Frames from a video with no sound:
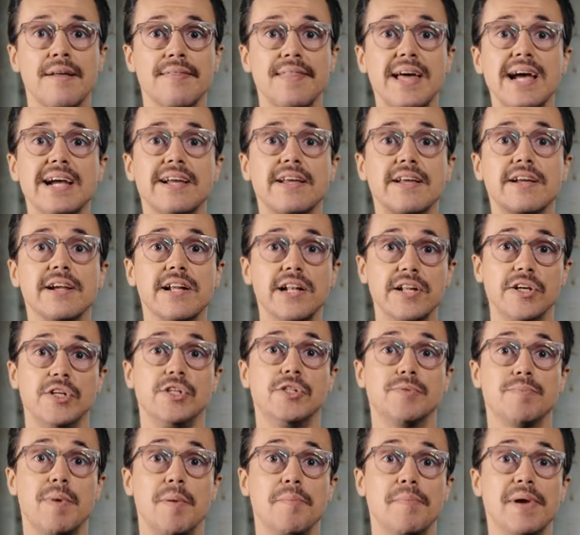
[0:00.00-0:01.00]
That
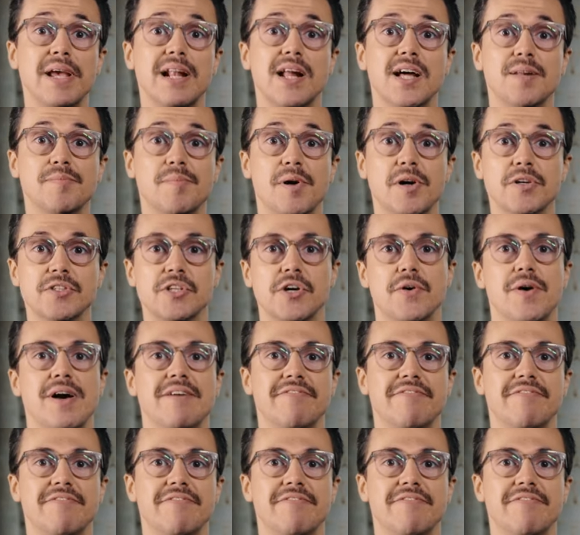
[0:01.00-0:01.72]
concludes my Beeline Moto